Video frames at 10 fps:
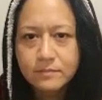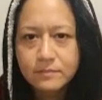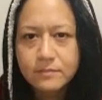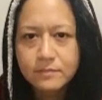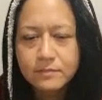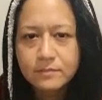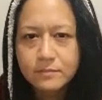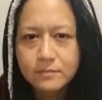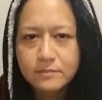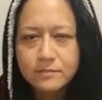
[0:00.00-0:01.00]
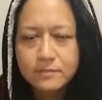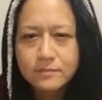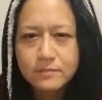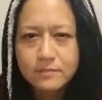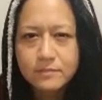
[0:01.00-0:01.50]

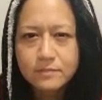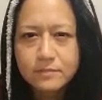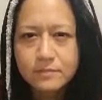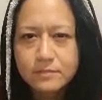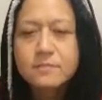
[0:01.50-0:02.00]
(not speaking)